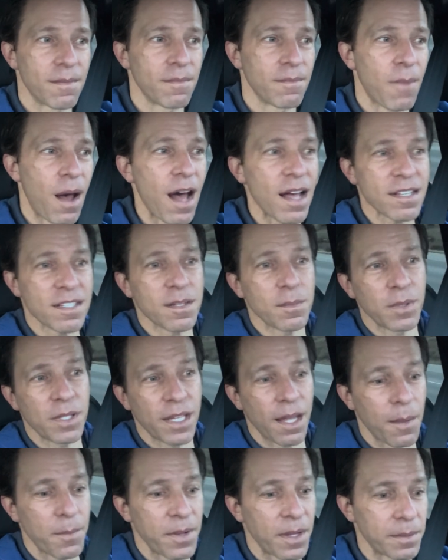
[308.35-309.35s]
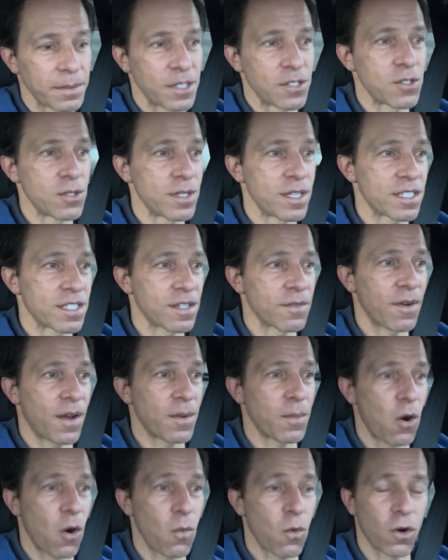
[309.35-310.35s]
Possibly I'll be able to do this if I
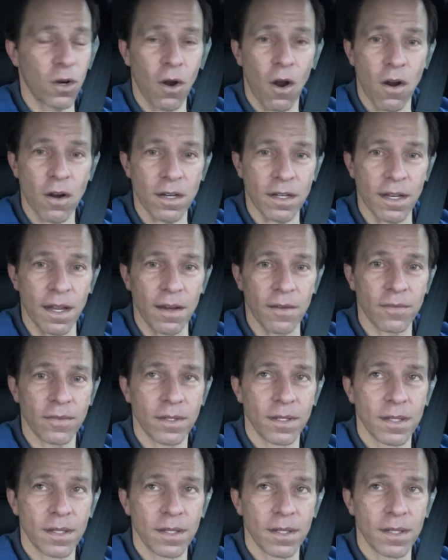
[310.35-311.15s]
work hard enough.